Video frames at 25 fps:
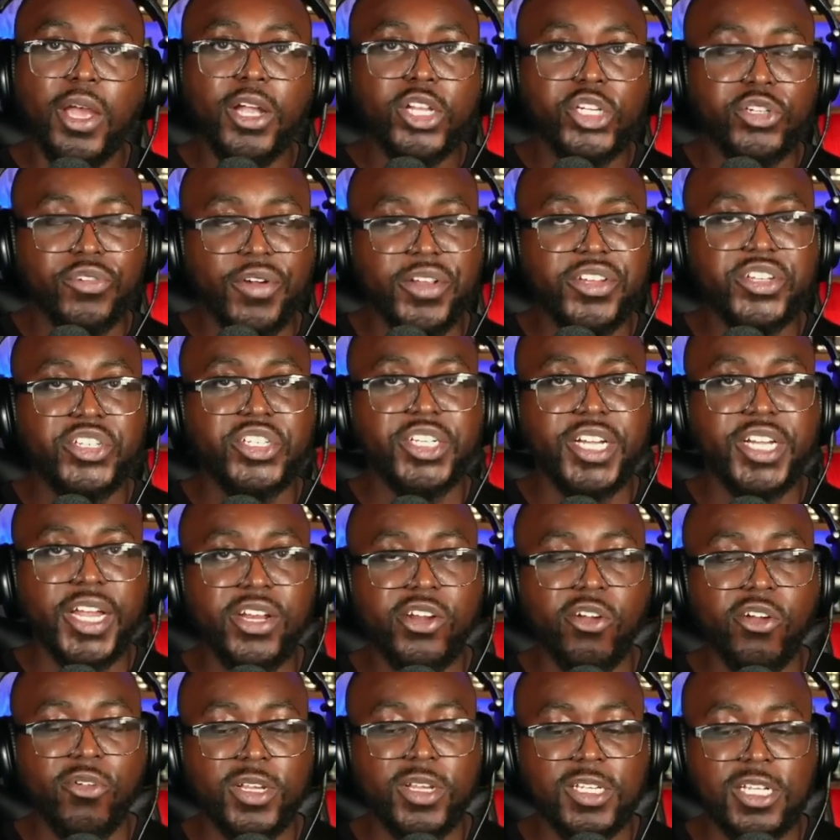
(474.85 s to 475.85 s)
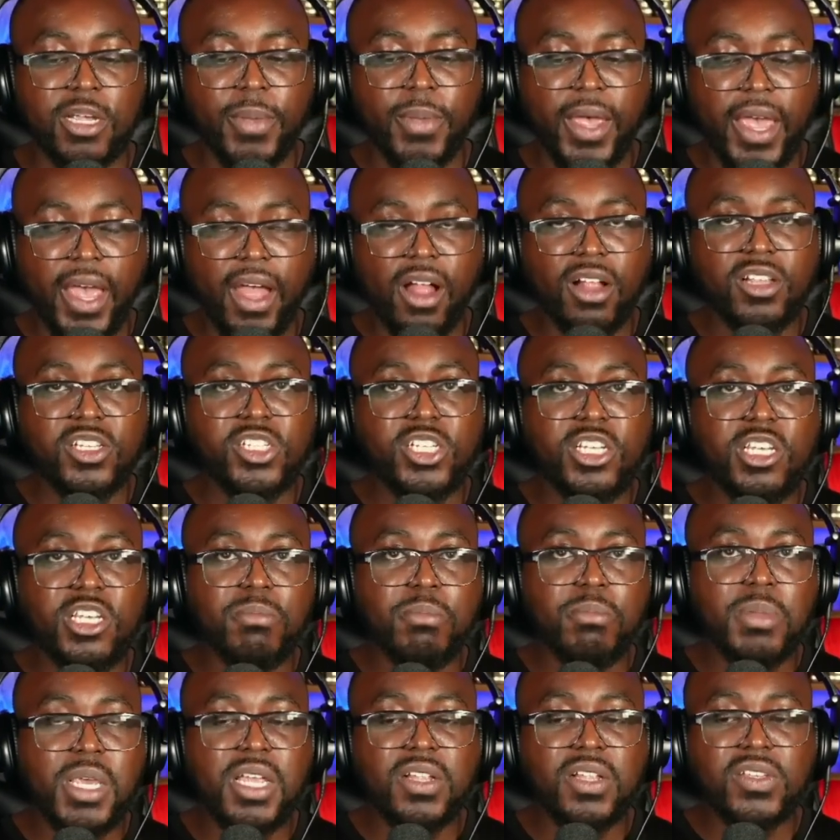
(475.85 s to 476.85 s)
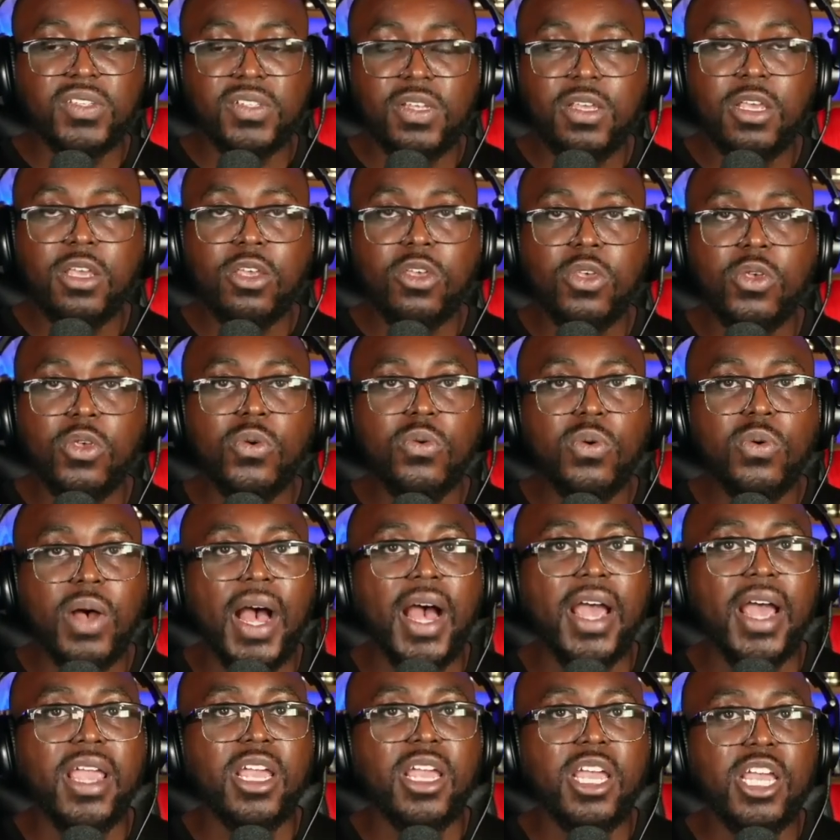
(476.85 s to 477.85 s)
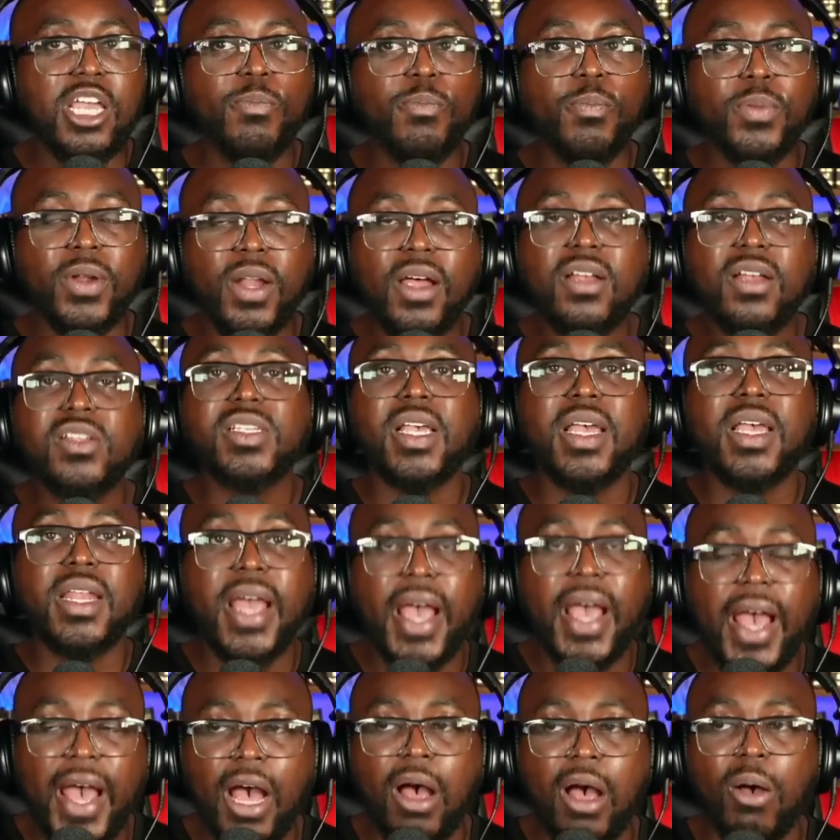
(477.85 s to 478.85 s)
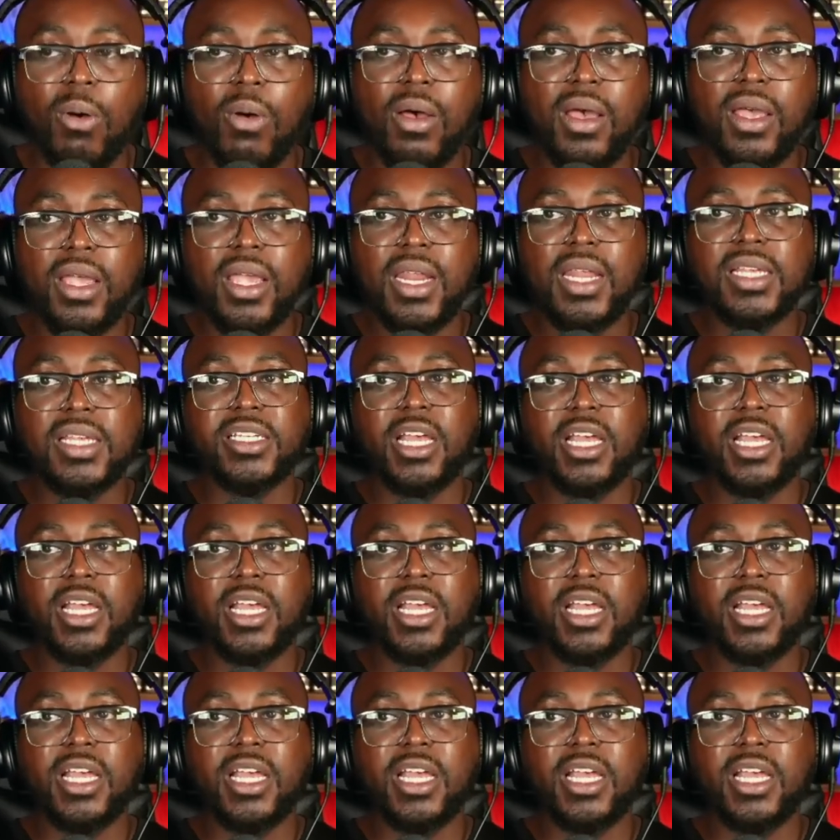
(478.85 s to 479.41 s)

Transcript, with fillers: transgenderism, LGBTQIA, plus, and how it has